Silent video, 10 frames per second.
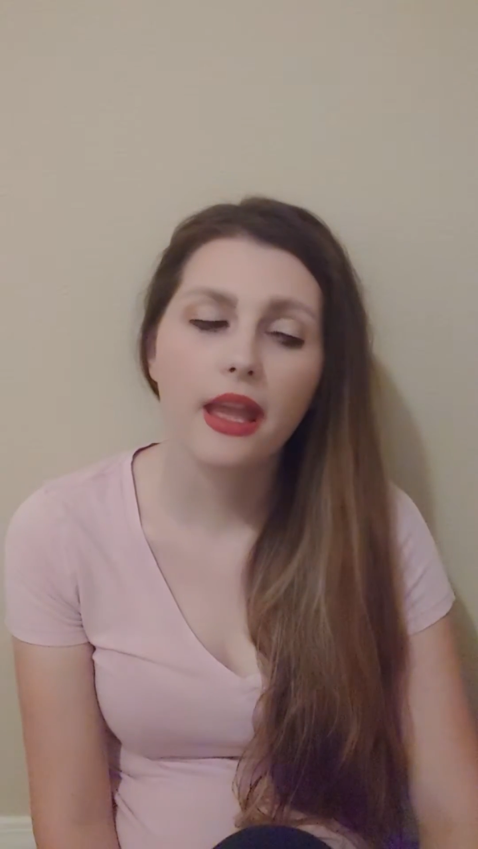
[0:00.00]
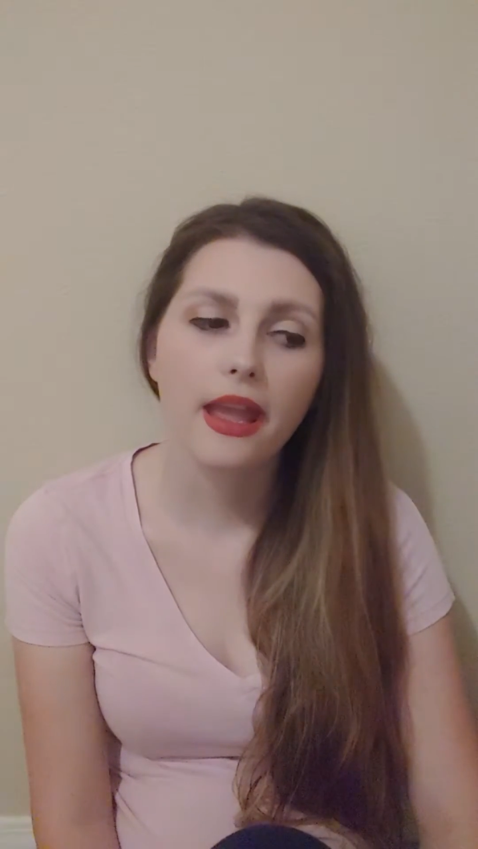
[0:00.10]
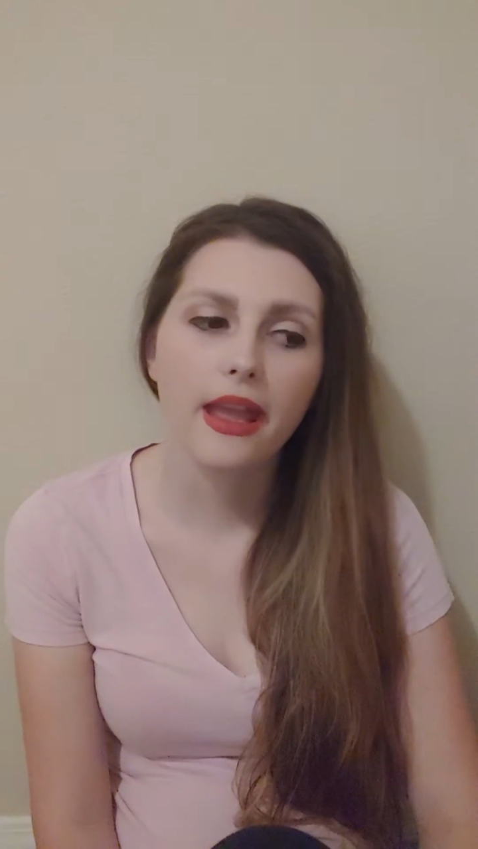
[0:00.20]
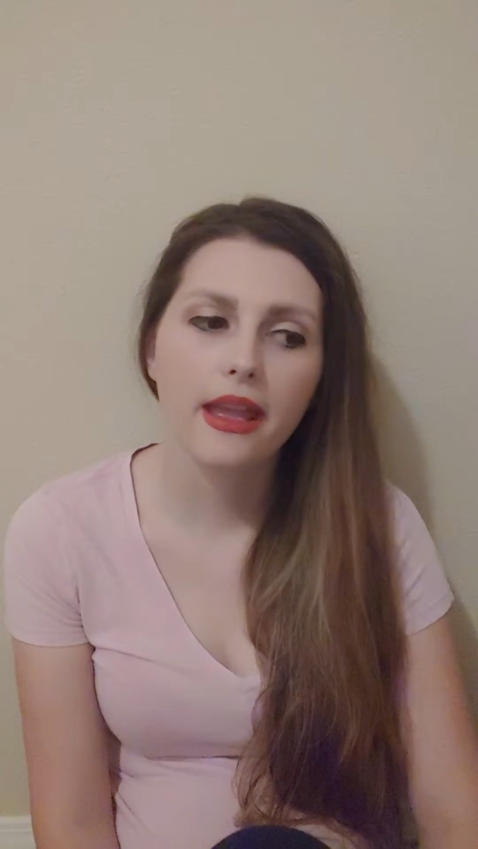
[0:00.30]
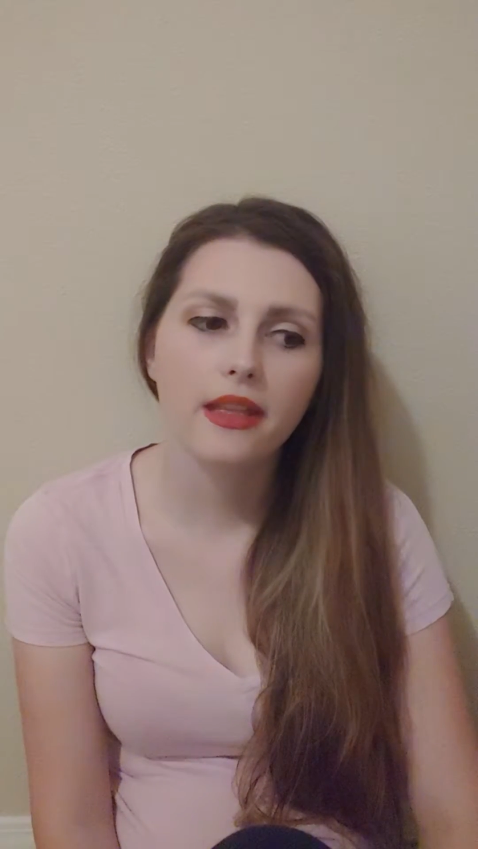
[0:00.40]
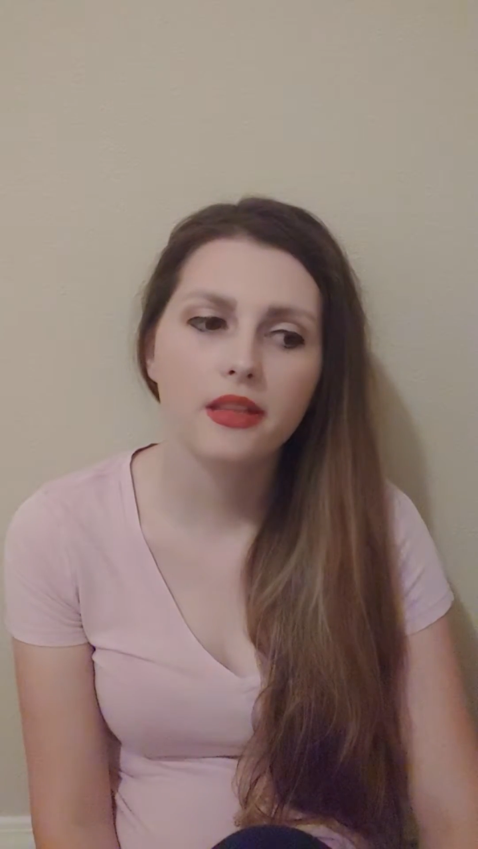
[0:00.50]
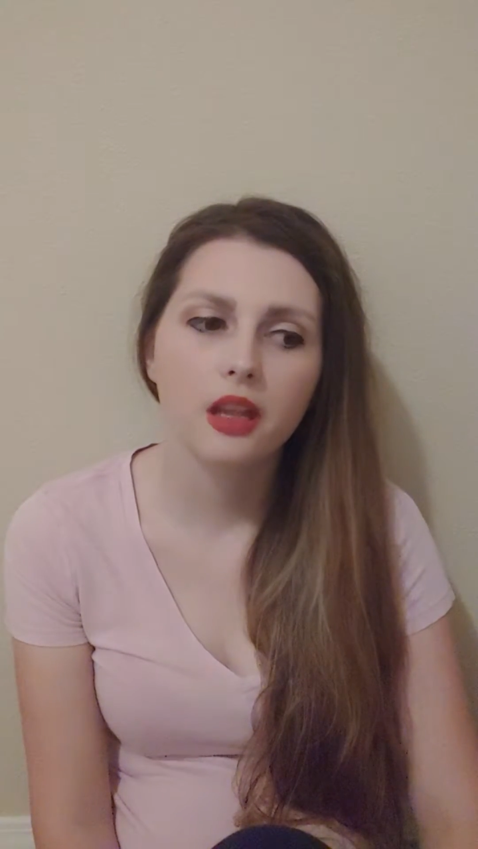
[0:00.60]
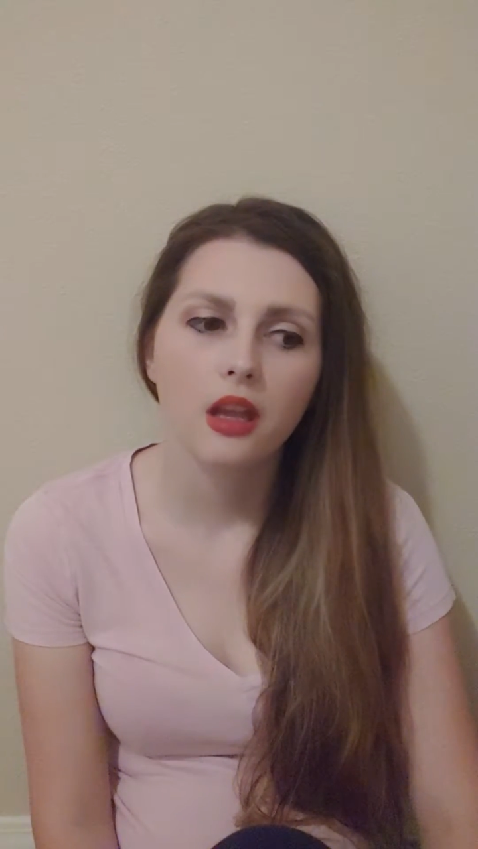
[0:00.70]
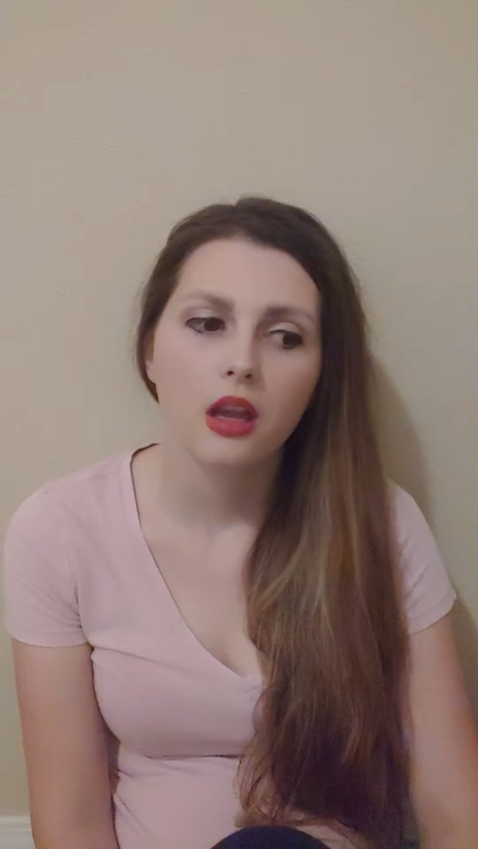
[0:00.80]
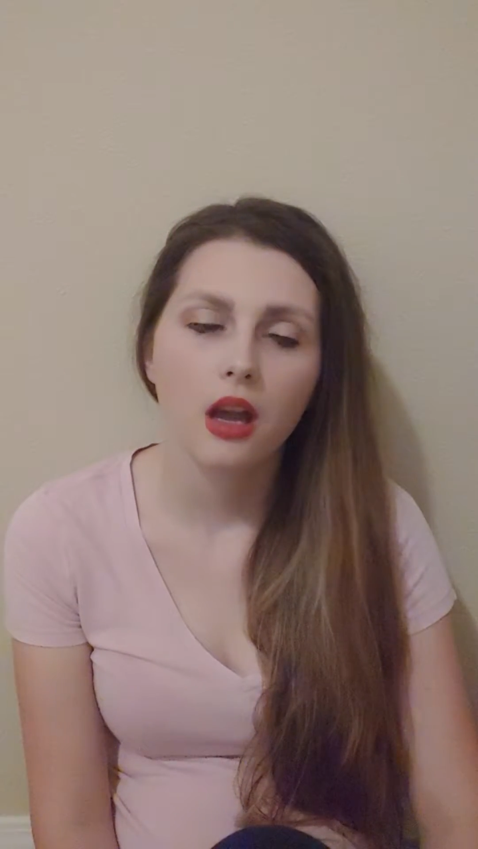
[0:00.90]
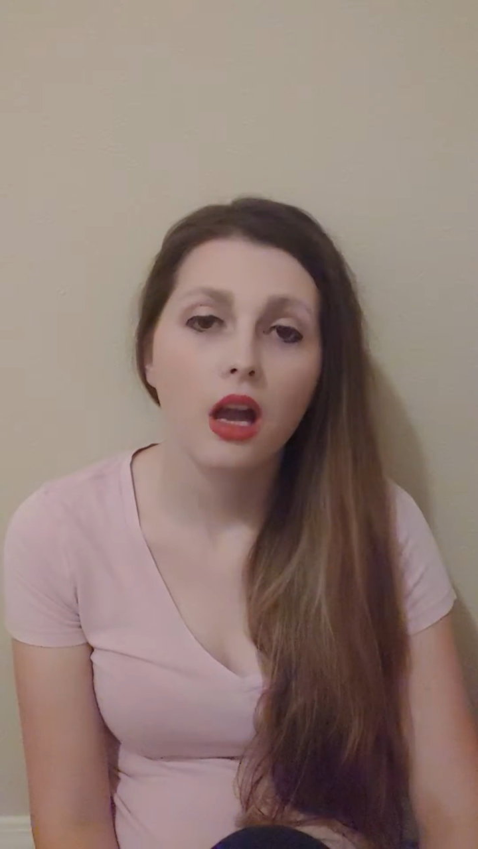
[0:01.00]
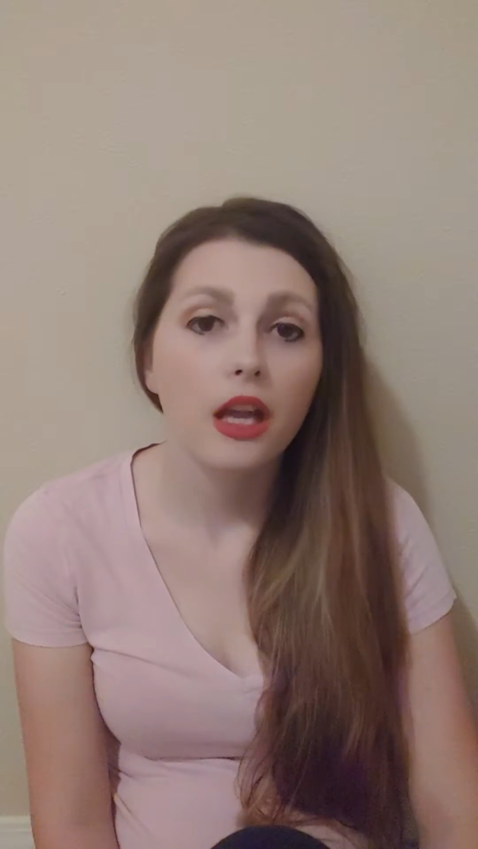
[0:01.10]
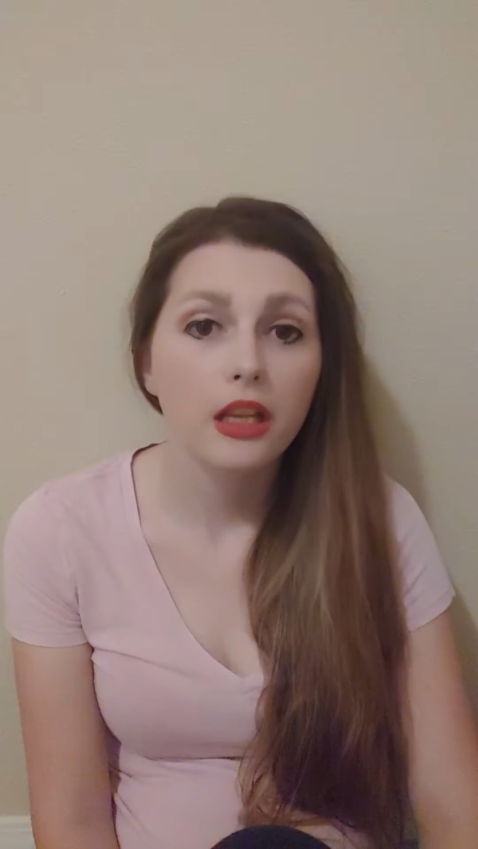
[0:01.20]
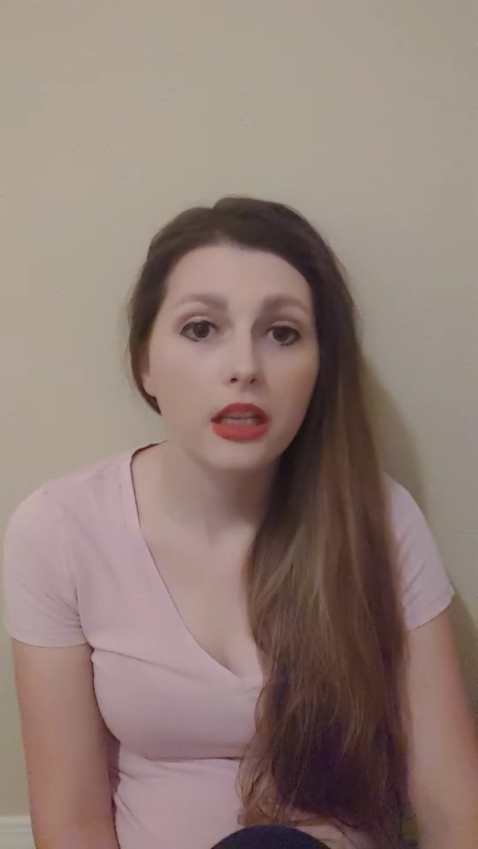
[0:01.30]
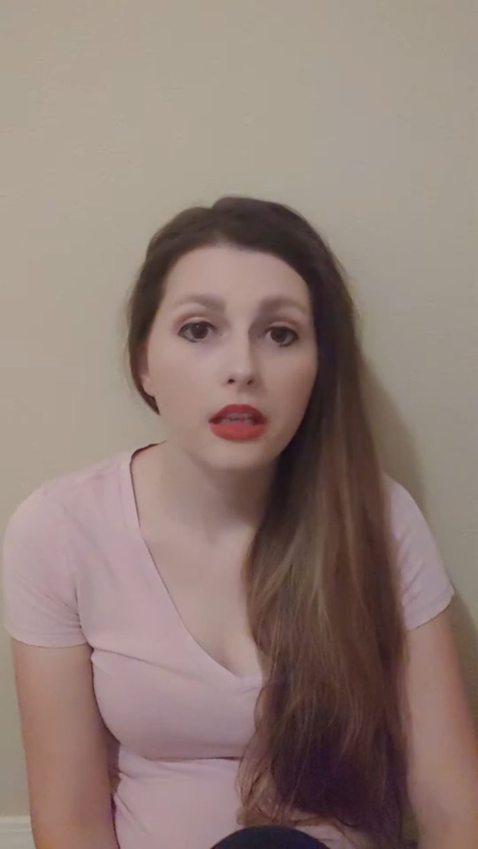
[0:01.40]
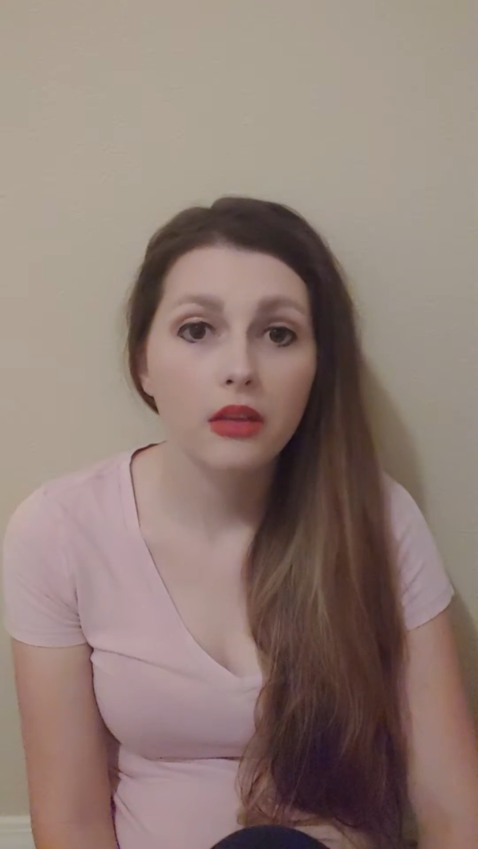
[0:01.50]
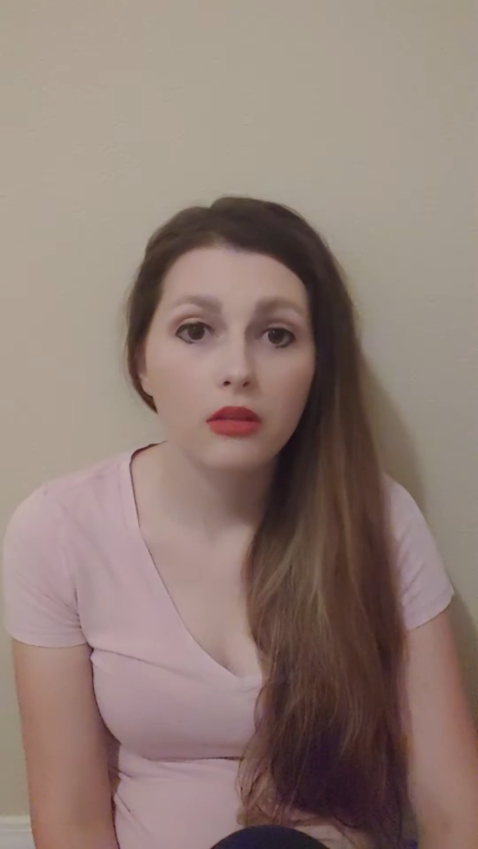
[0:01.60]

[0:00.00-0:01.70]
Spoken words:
and I